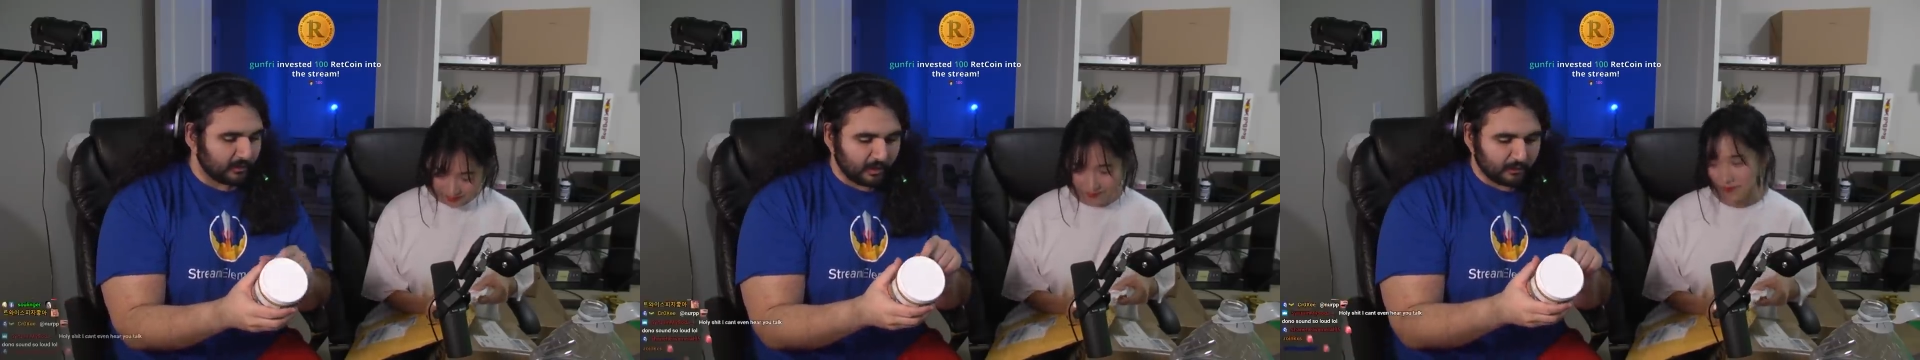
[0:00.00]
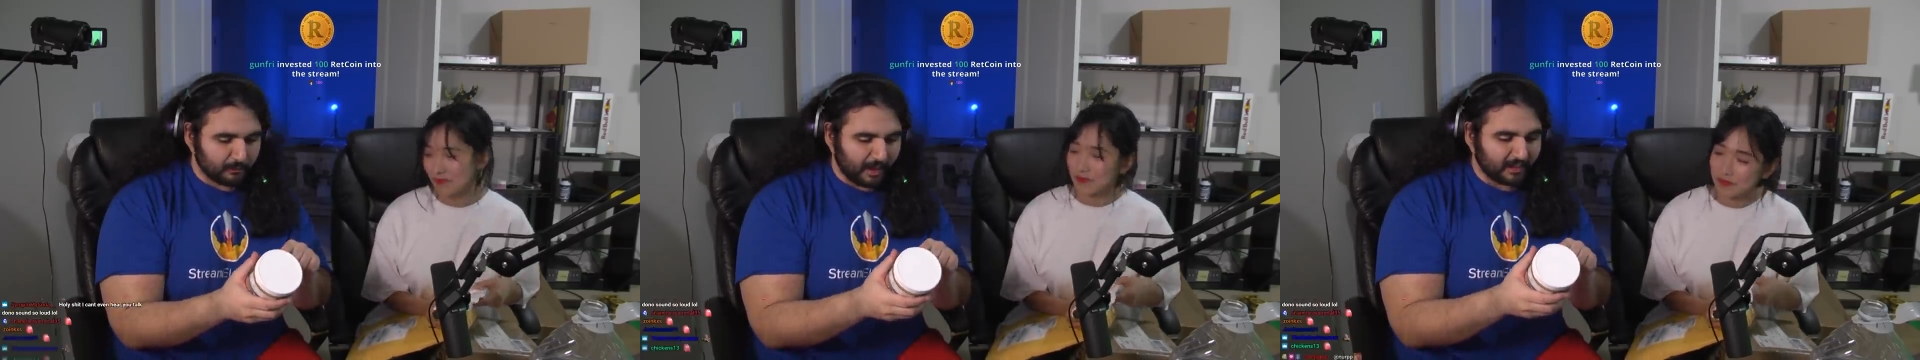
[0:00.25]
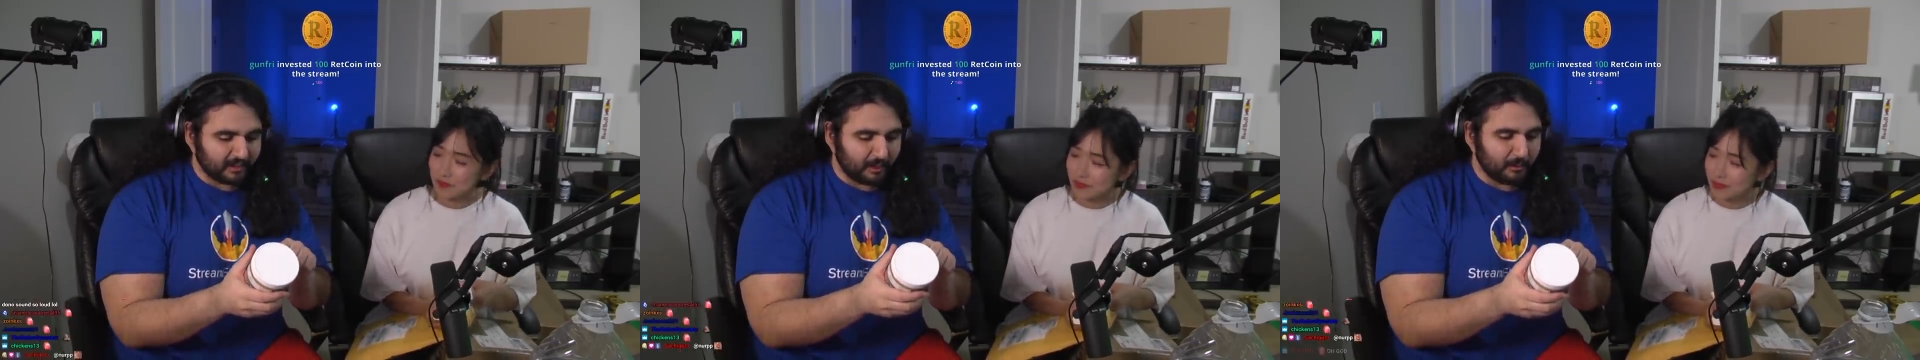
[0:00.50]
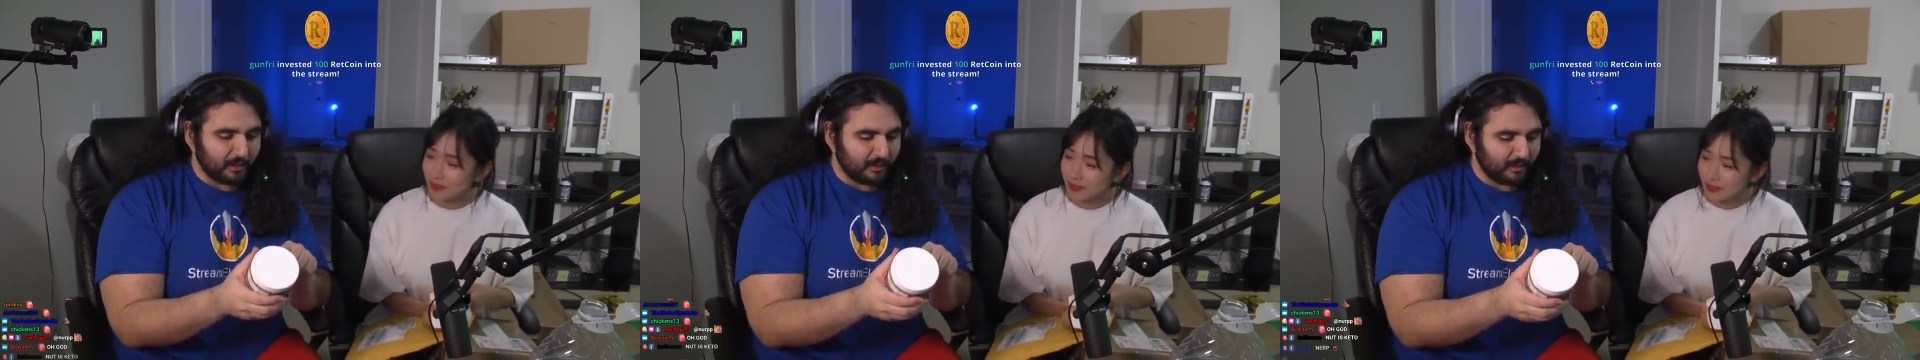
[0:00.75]
Speaker 1: It's
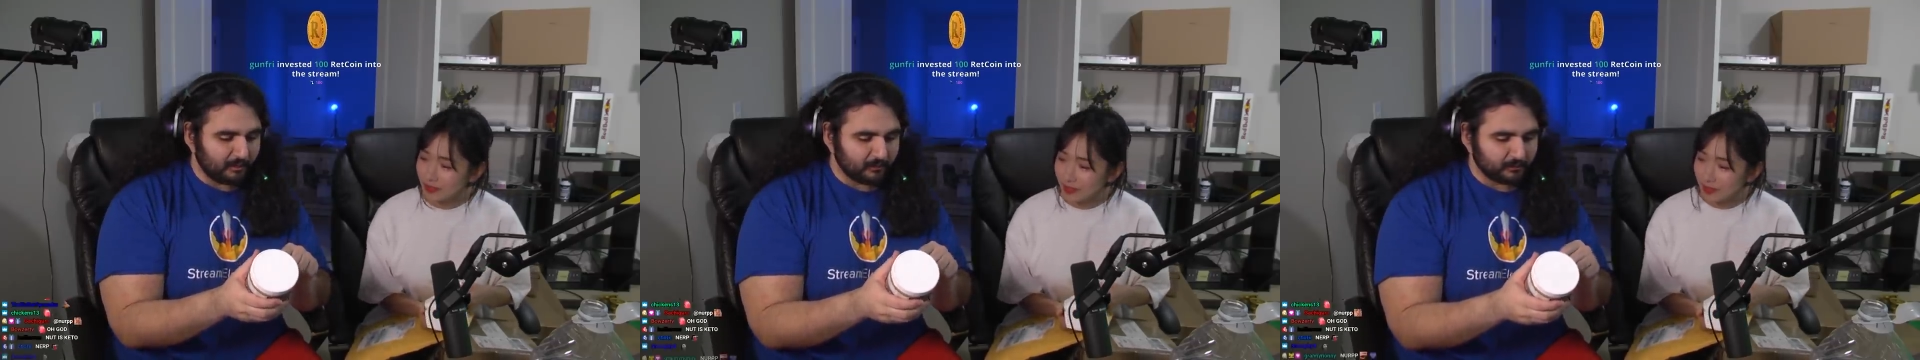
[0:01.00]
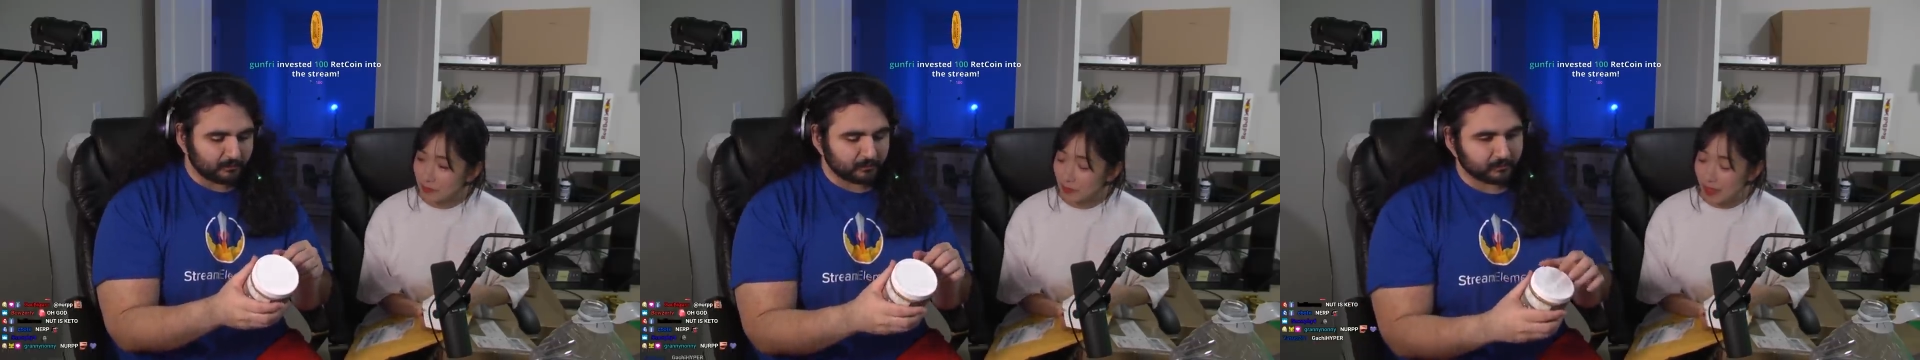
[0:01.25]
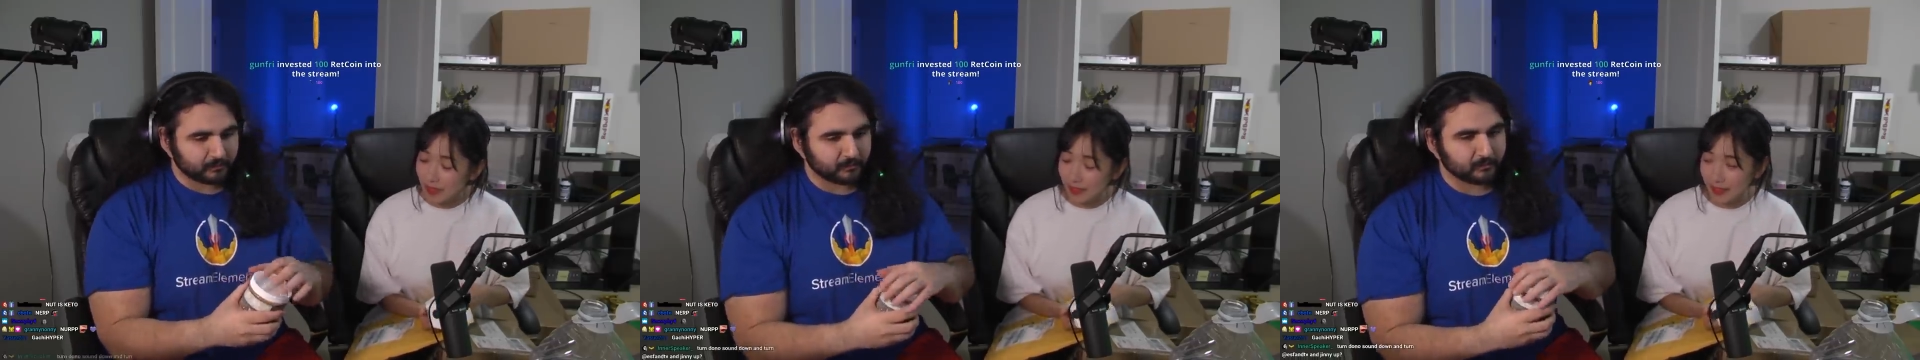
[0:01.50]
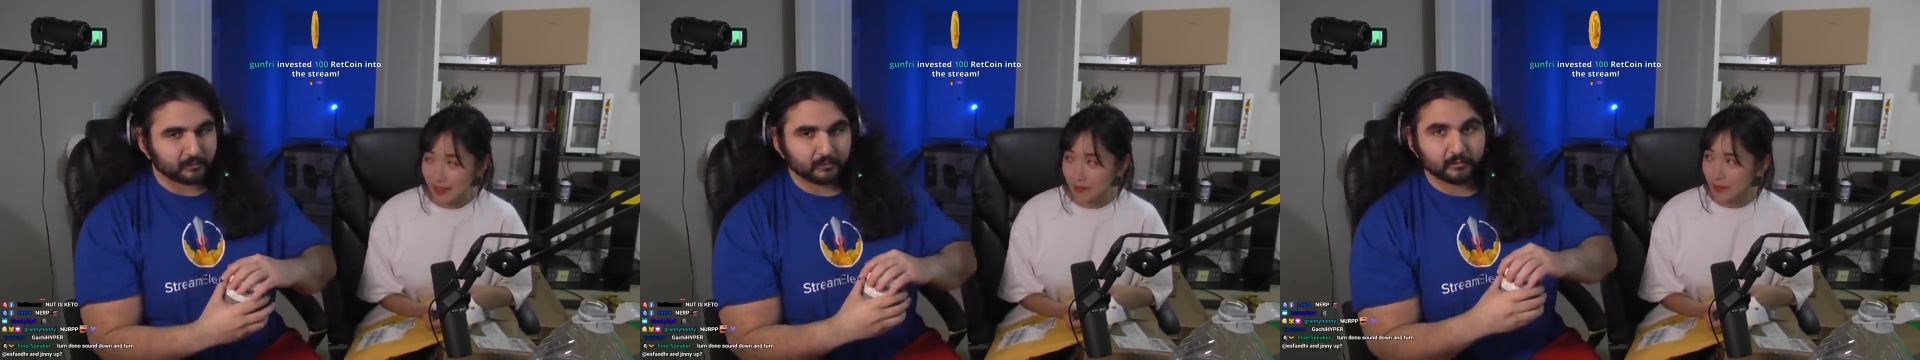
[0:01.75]
macadamia nut.
Speaker 2: I
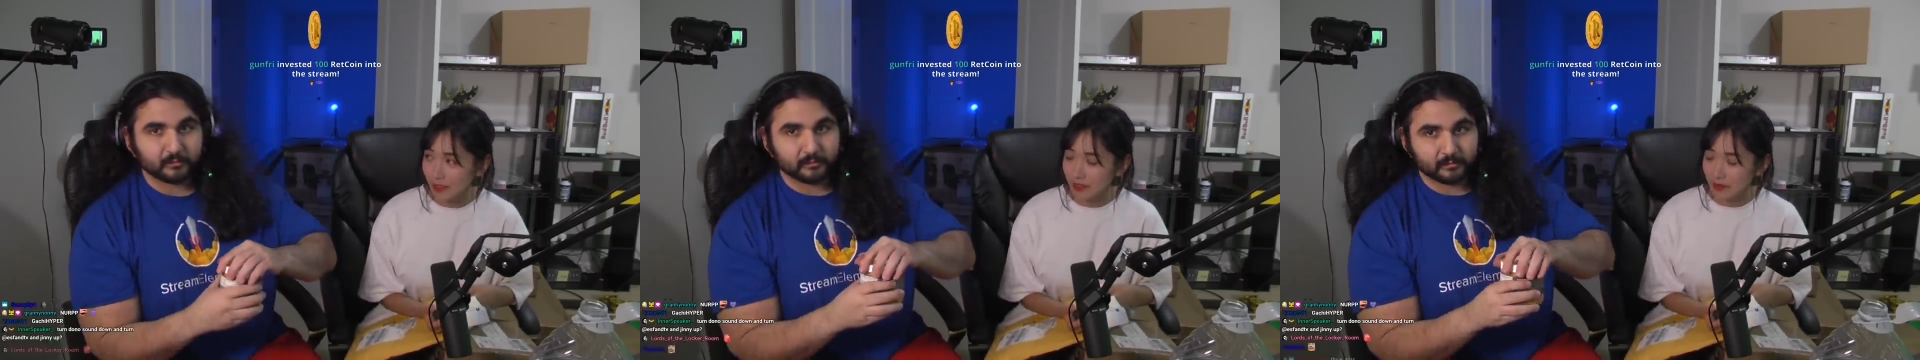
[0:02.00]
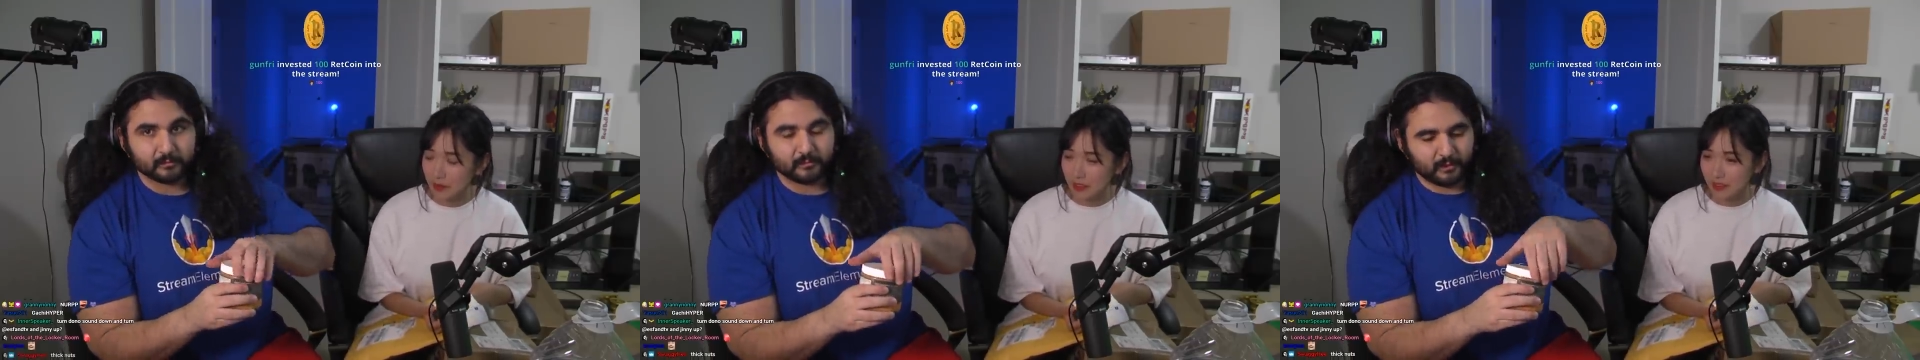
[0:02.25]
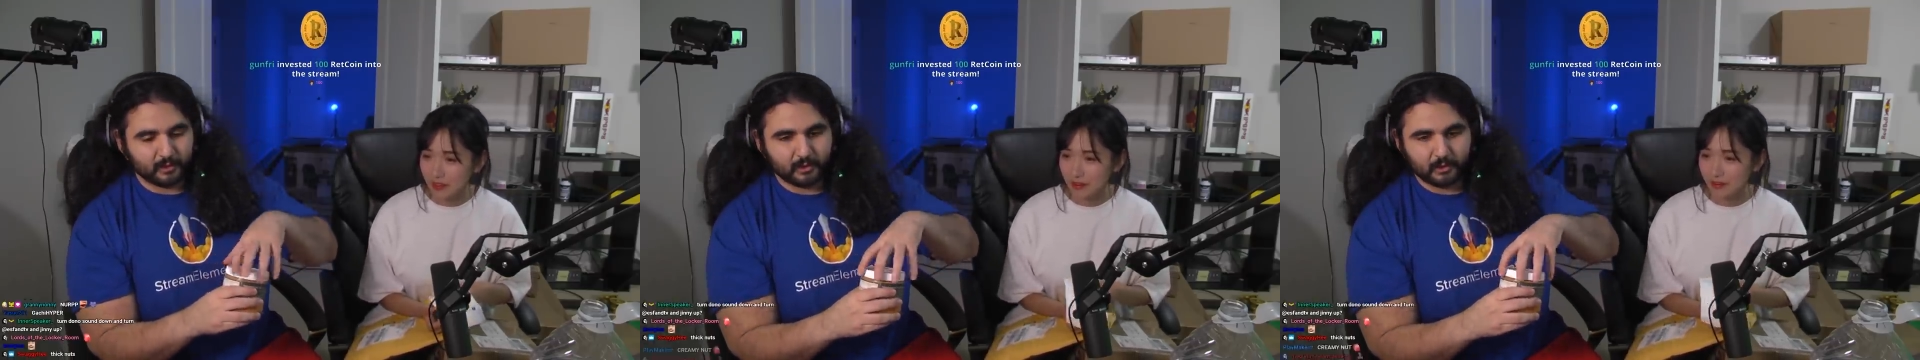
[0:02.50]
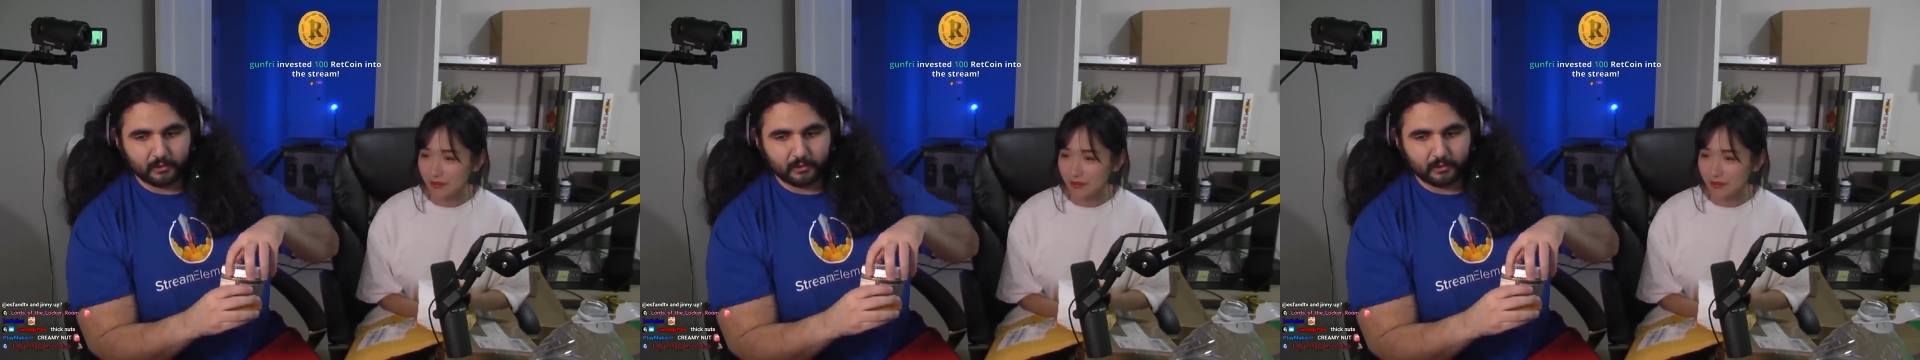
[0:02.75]
like macadamia nut. It's